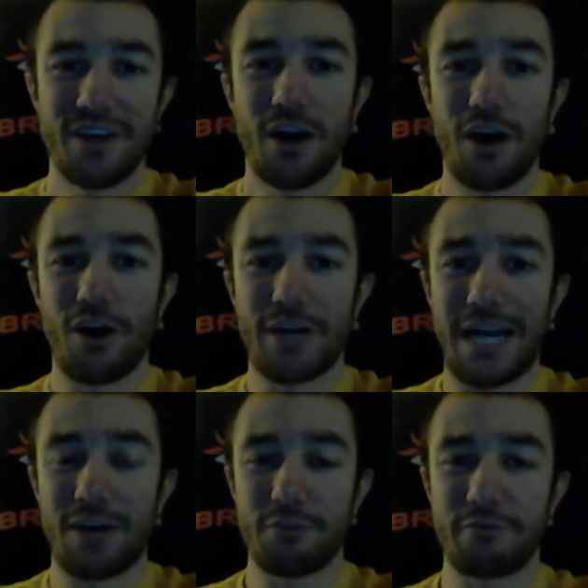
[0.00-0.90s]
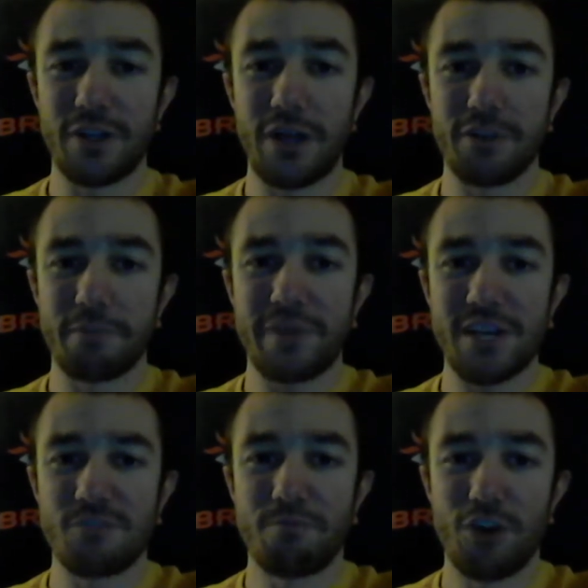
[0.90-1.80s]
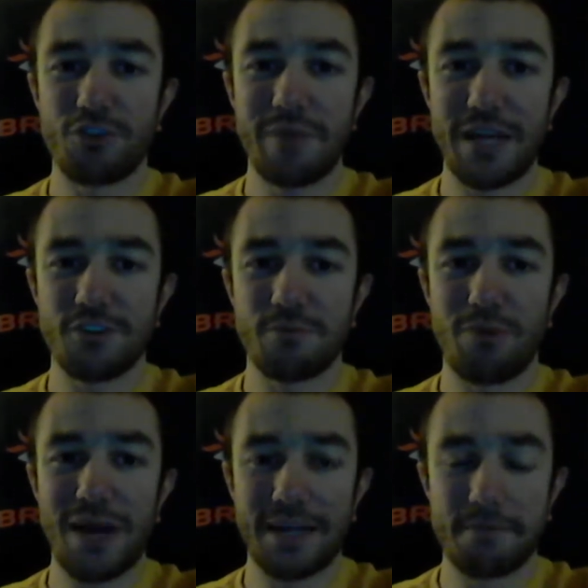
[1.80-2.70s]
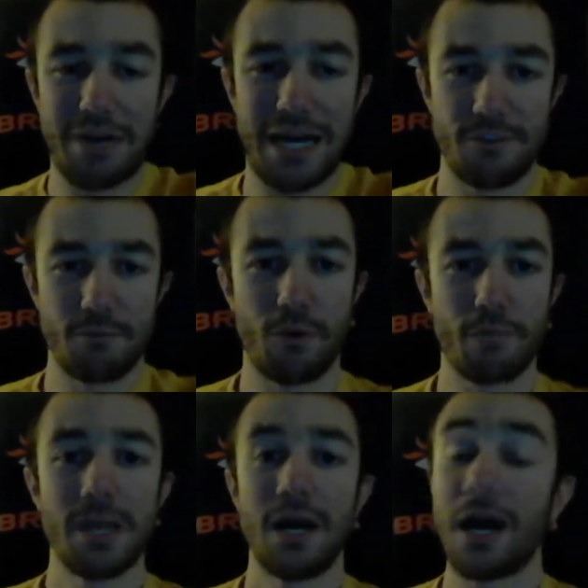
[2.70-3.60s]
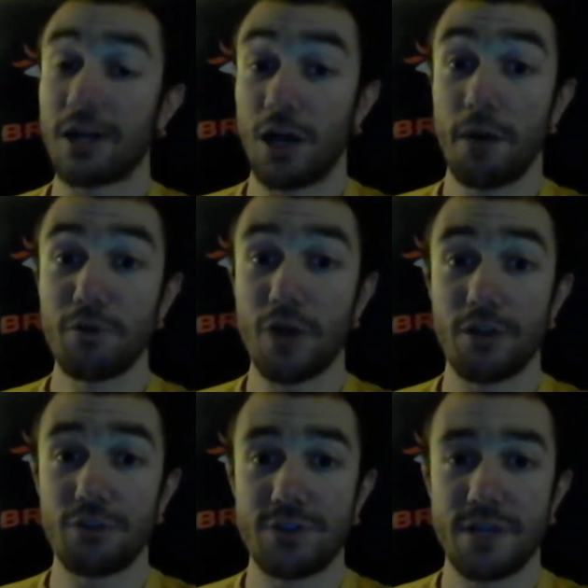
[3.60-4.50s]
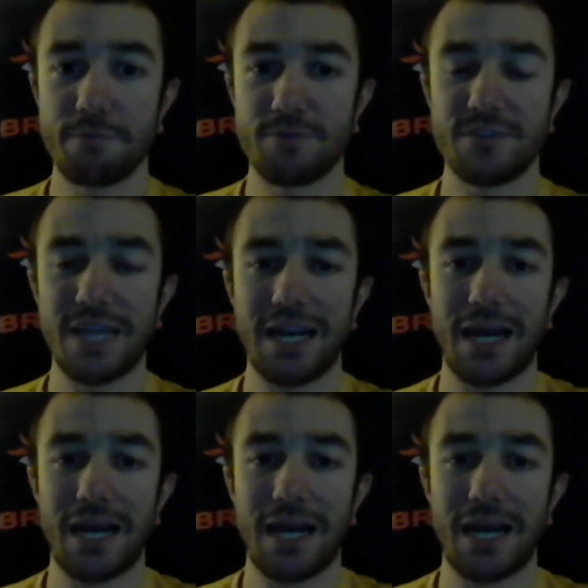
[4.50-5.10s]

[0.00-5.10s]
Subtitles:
on how to fill out the best March Madness bracket possible. A couple other tips that I